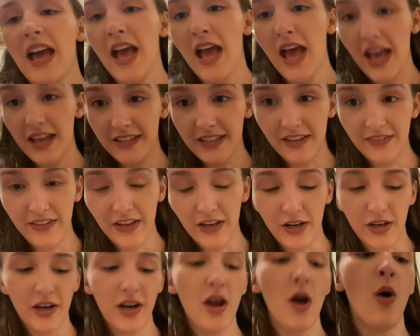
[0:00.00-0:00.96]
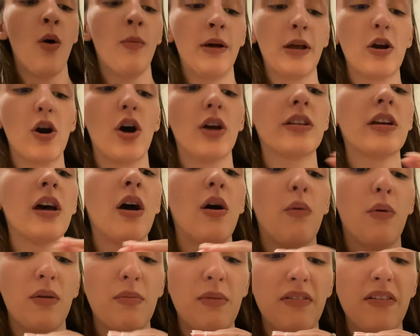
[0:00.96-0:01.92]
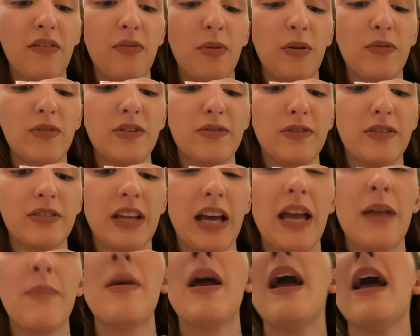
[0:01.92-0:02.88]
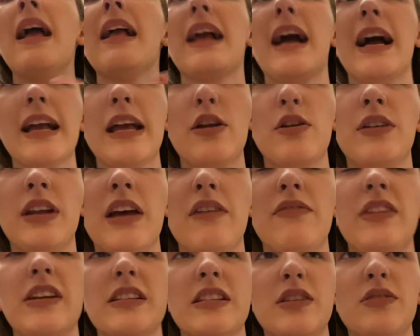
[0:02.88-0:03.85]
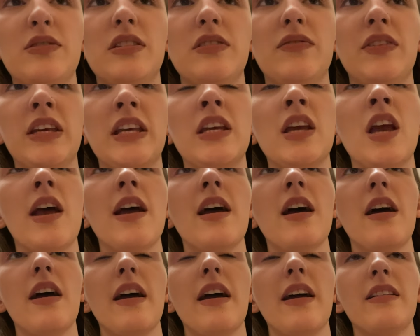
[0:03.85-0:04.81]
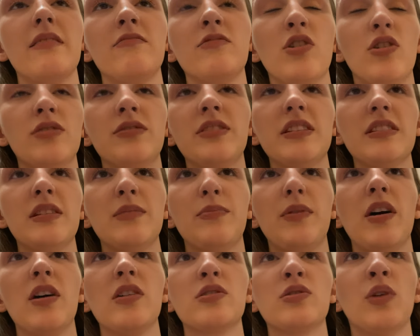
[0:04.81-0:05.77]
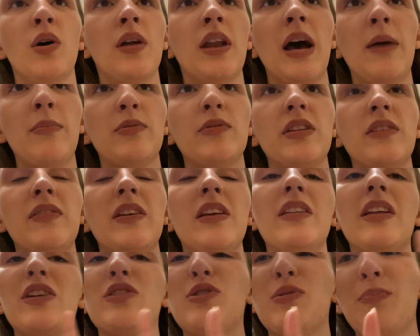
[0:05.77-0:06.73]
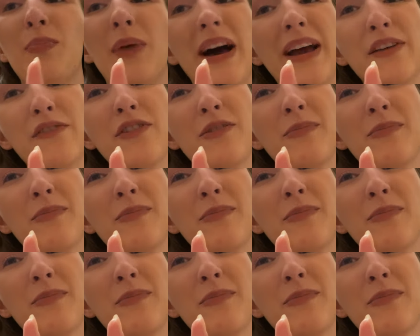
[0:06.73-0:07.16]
it's in there. Oh my god, one of my favourite movies of all time. Can't get it on Netflix, Now TV, not on Disney Plus, not on Apple TV unless you buy it from